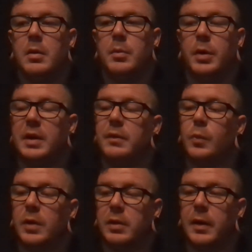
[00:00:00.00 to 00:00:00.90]
But even
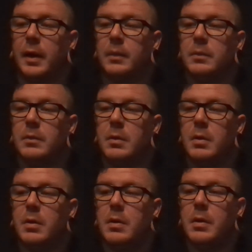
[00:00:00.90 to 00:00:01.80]
with that,
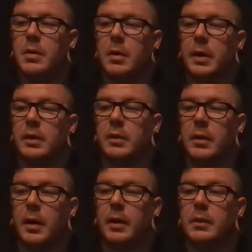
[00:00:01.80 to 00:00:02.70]
I could
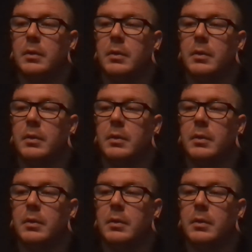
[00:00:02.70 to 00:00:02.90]
not